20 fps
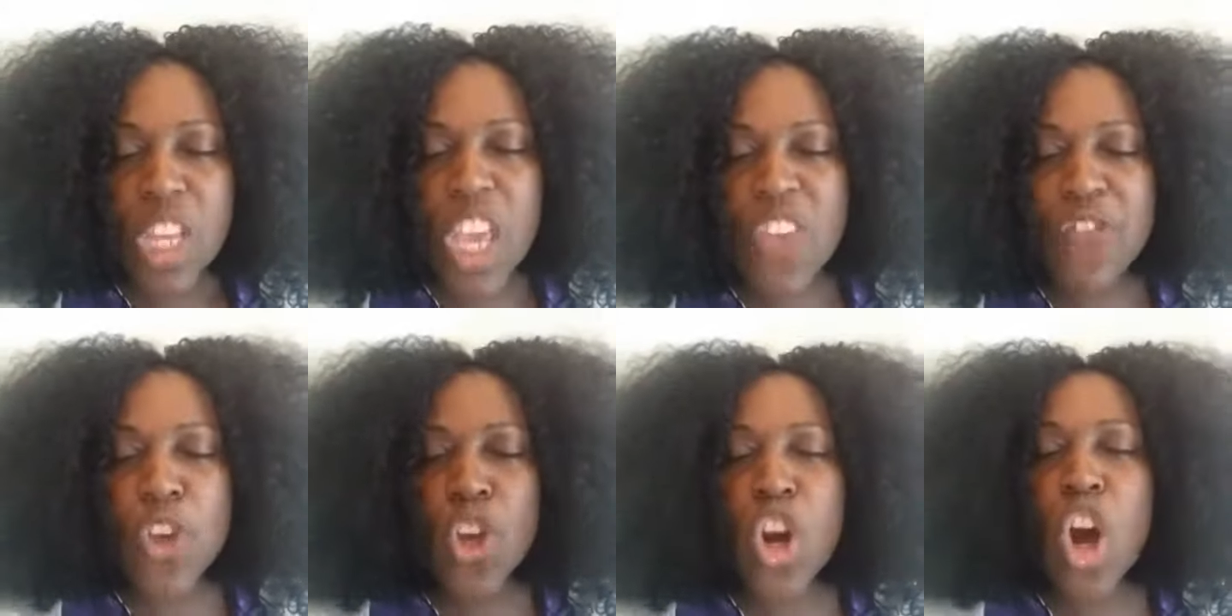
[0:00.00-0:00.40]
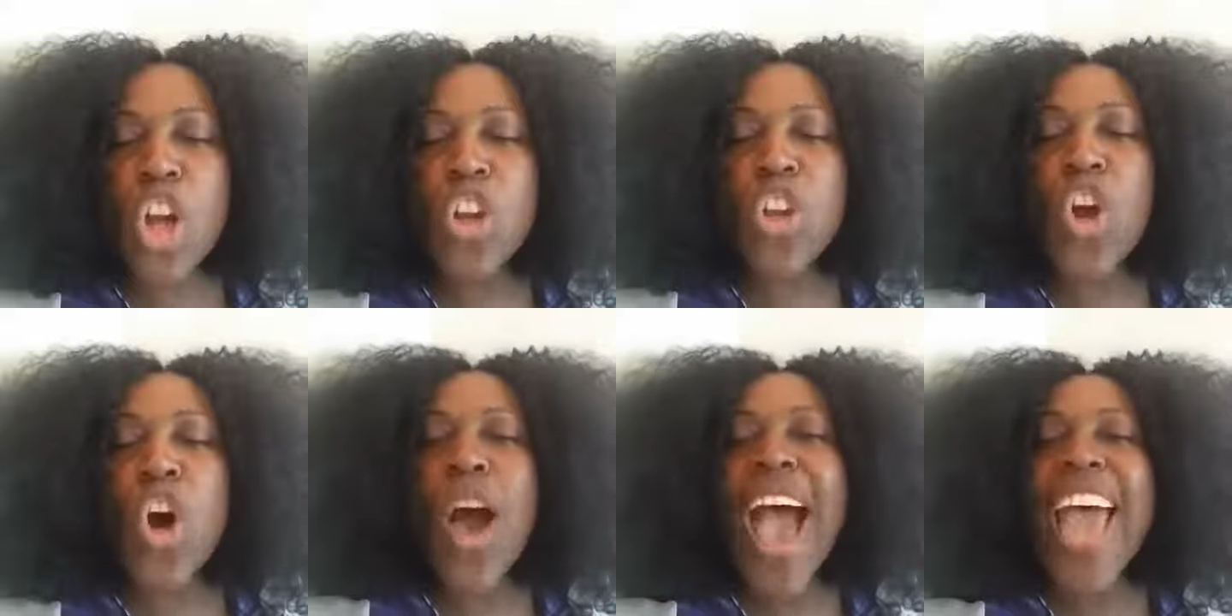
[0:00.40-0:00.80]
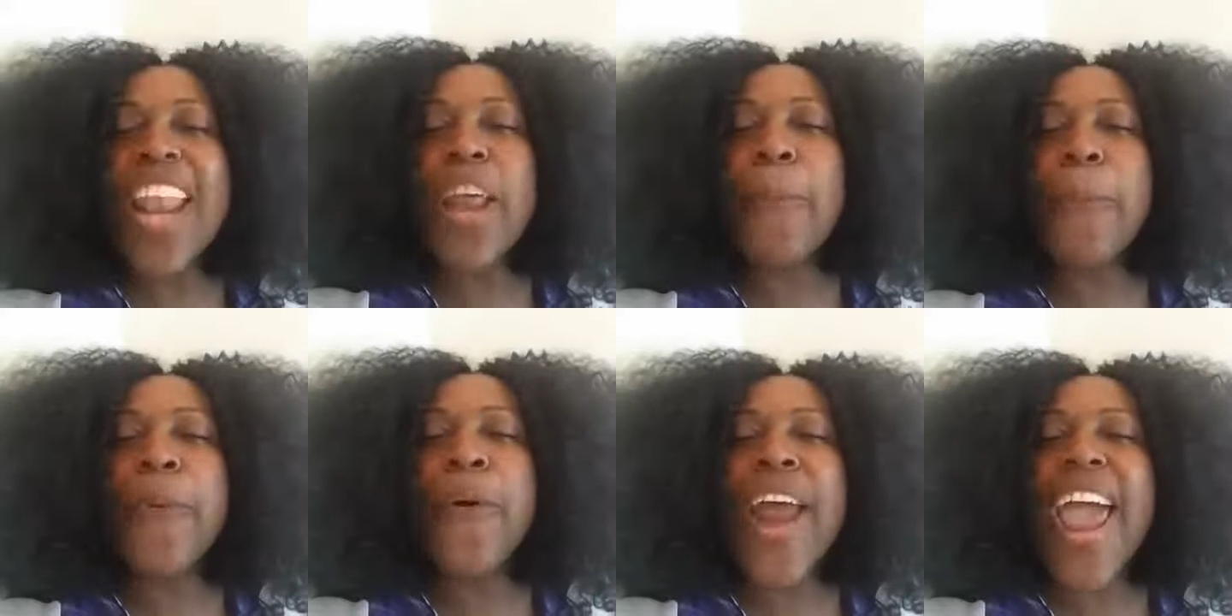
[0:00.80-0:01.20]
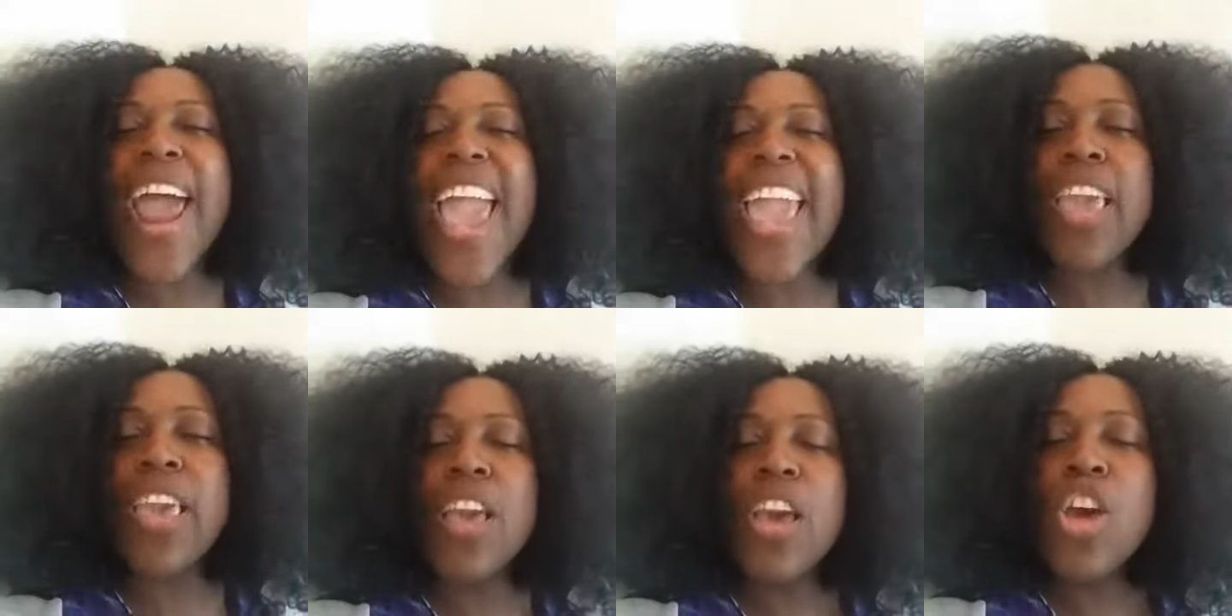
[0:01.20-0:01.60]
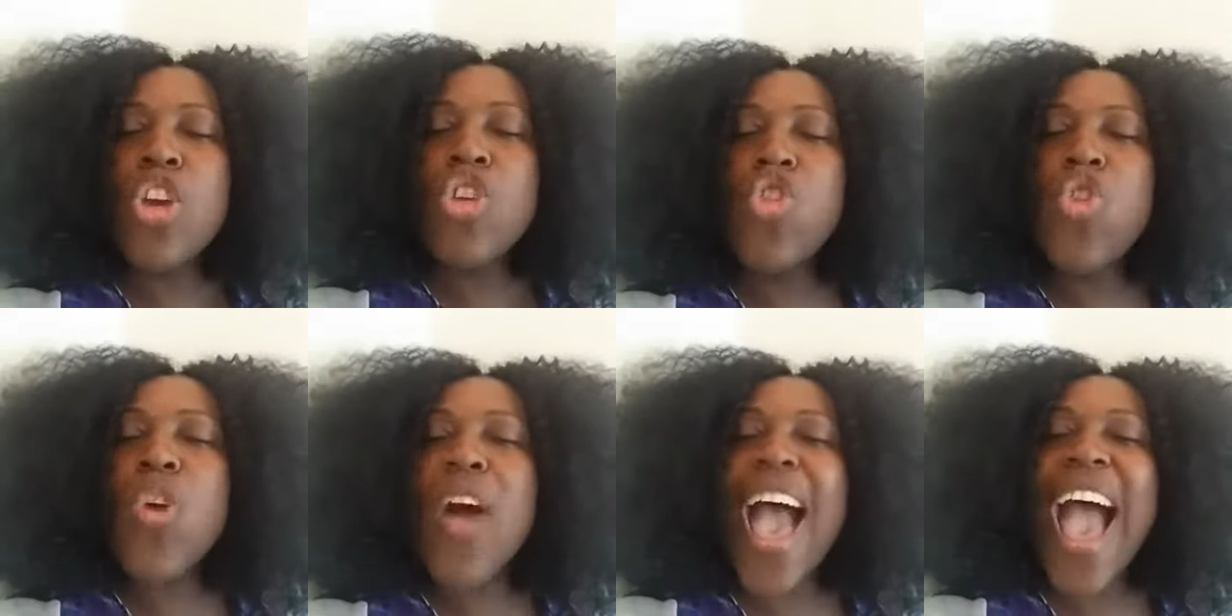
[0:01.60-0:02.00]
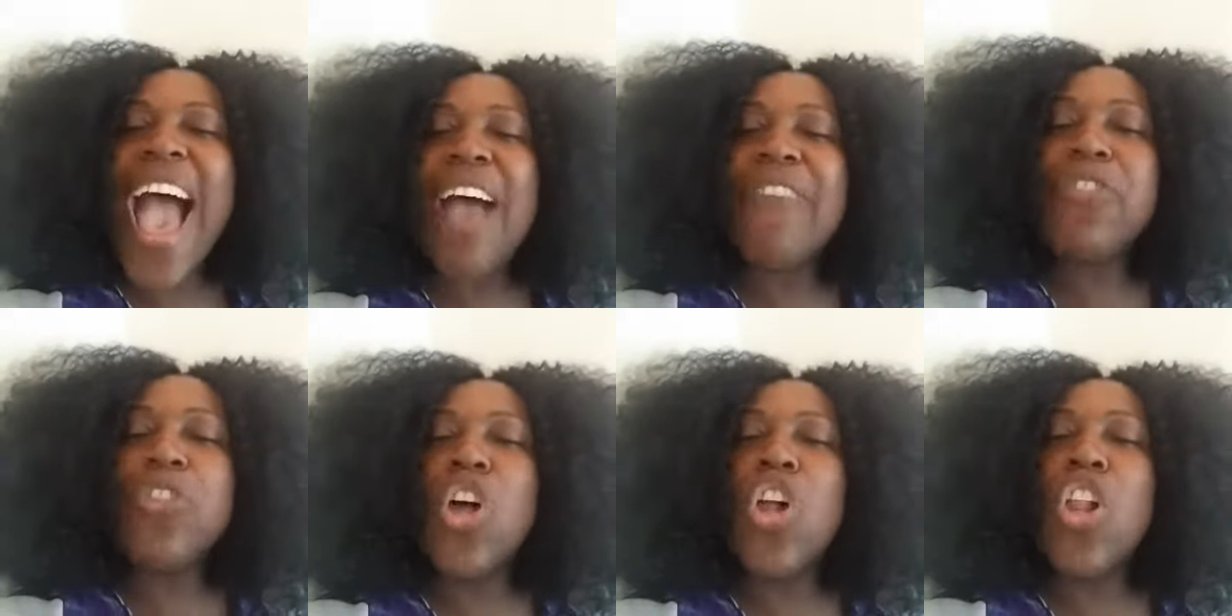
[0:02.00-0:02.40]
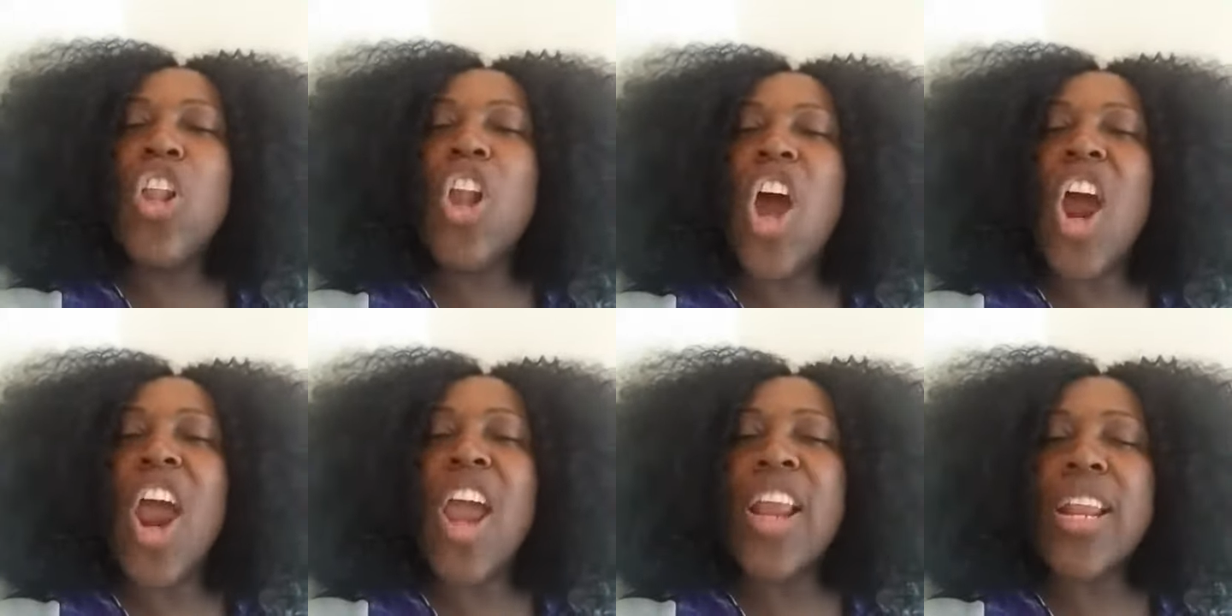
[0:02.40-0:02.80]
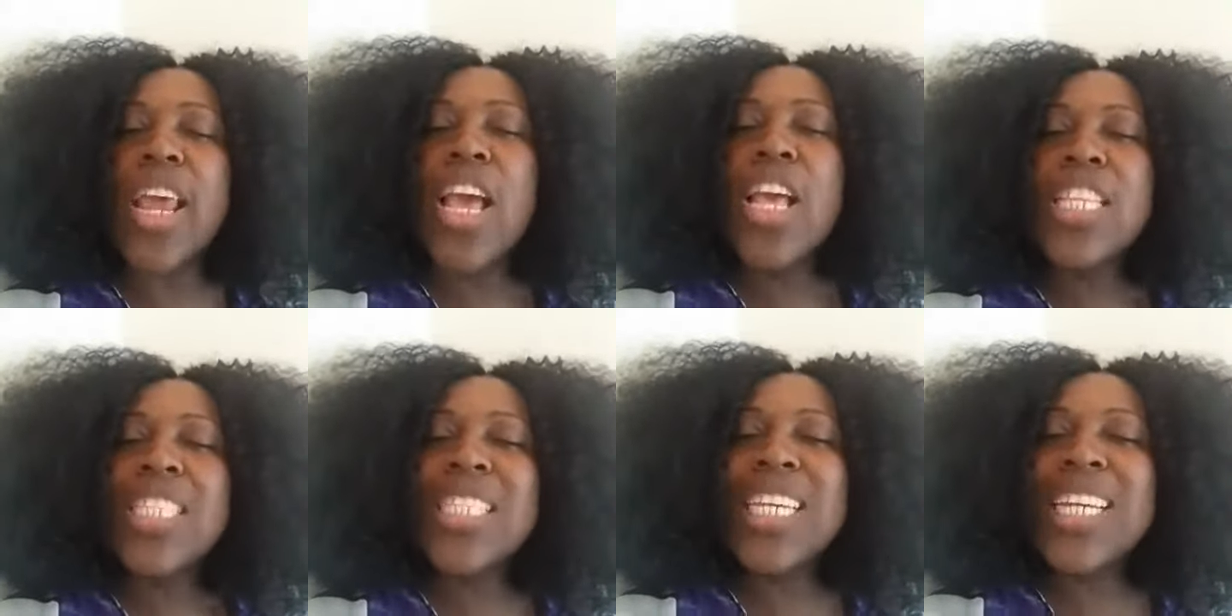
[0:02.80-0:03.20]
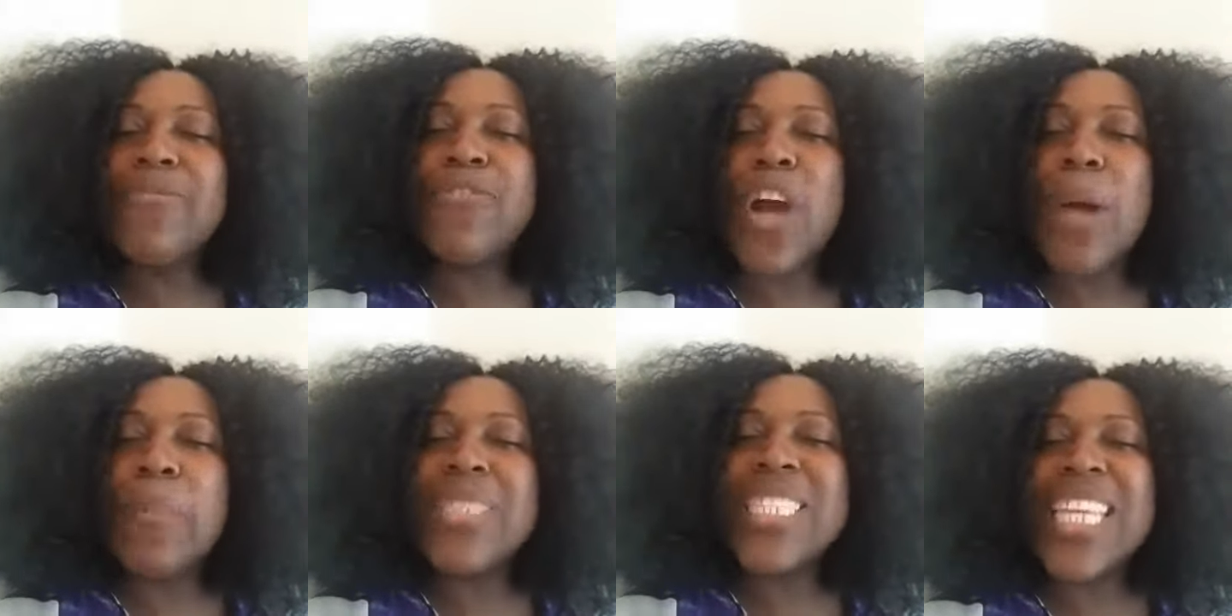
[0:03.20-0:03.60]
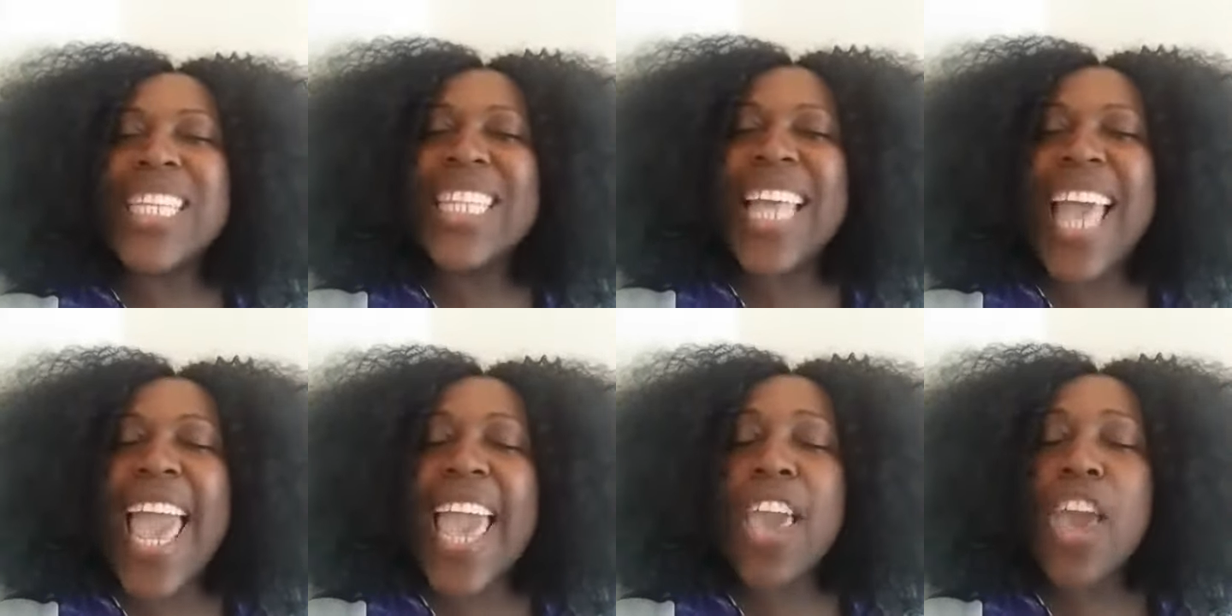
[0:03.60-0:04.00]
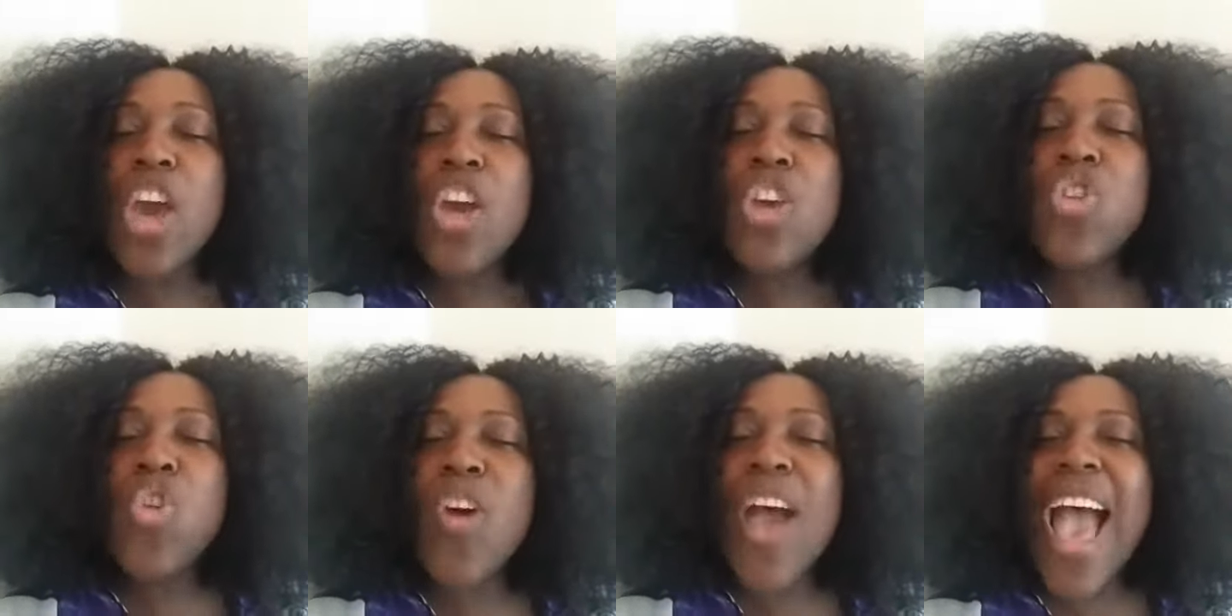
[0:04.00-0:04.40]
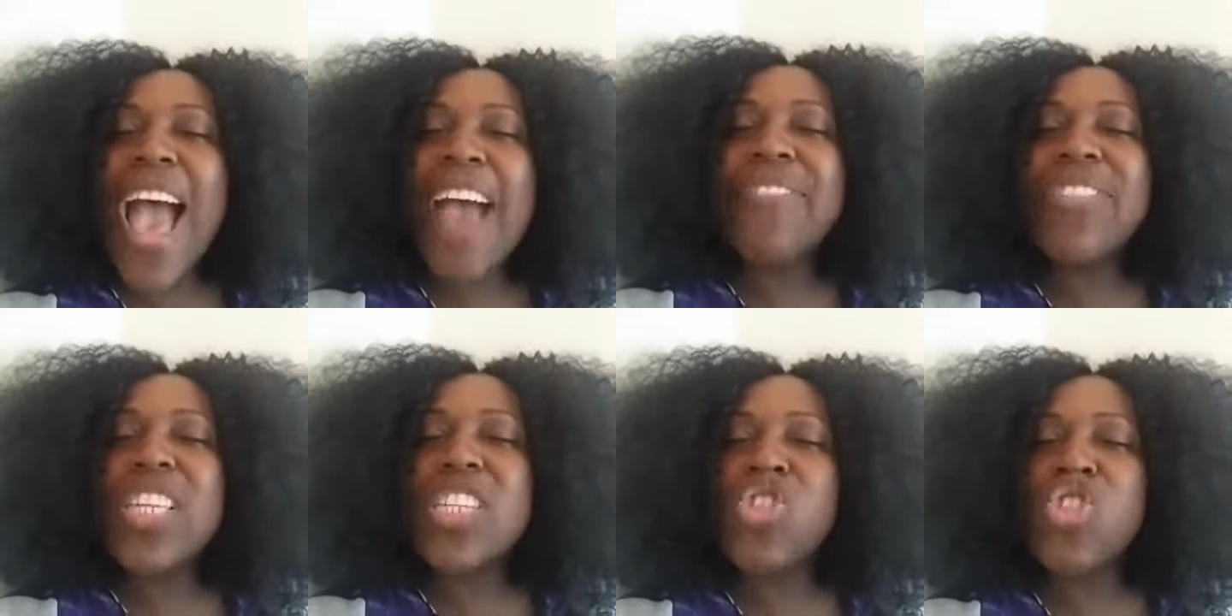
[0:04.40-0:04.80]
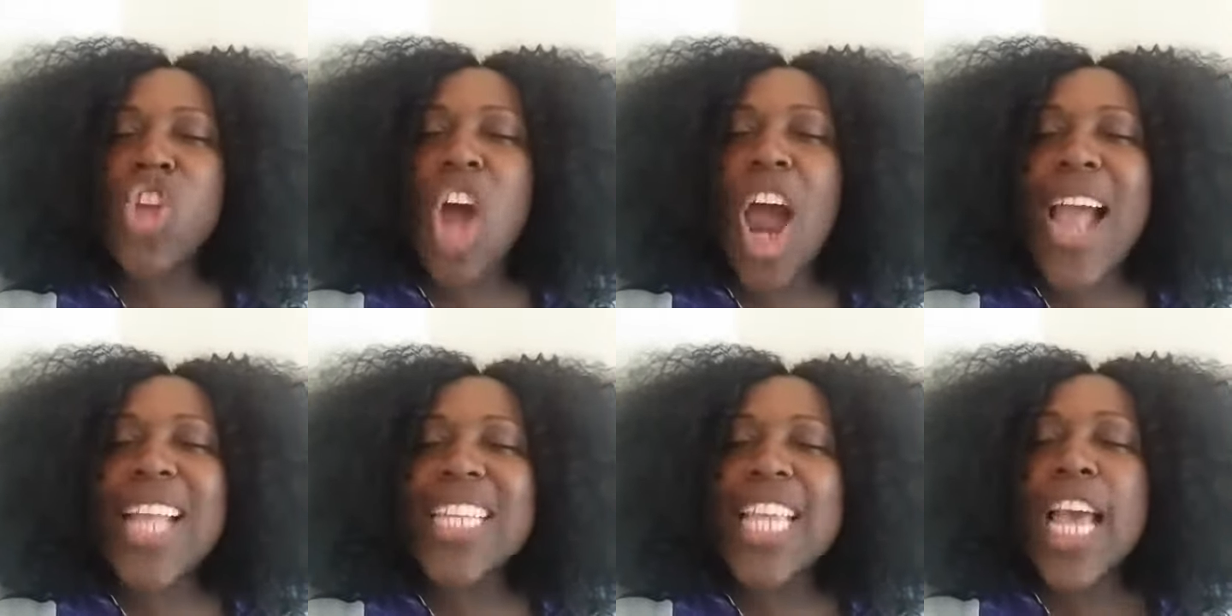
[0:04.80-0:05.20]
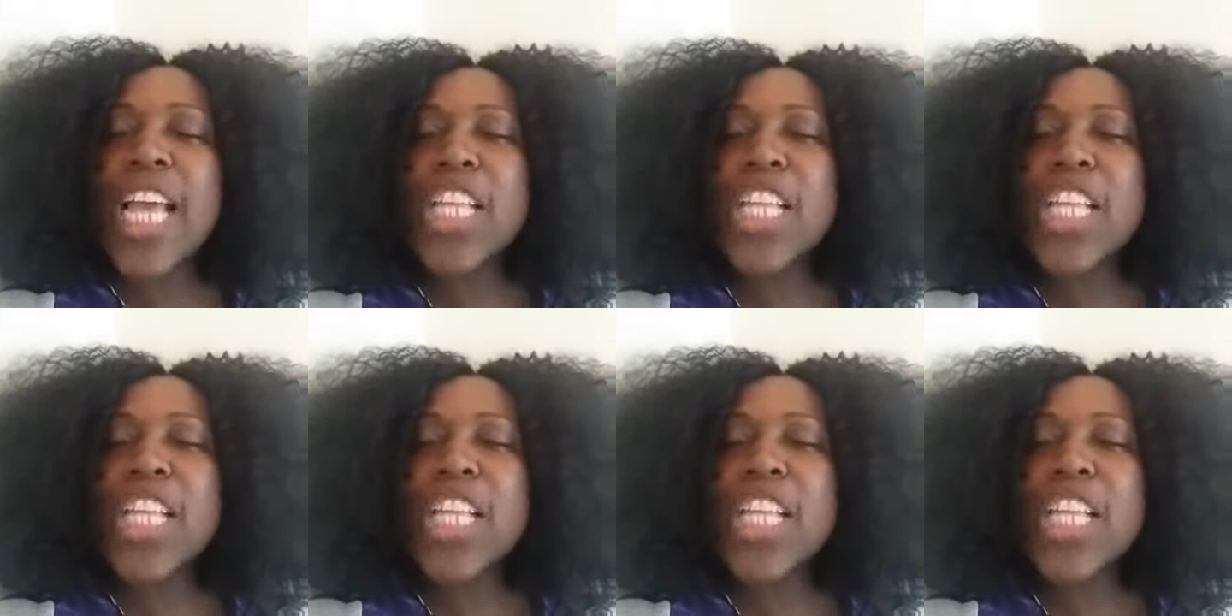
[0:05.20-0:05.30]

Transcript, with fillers: If you don't know how to pray, you have to learn to, from today. You have to start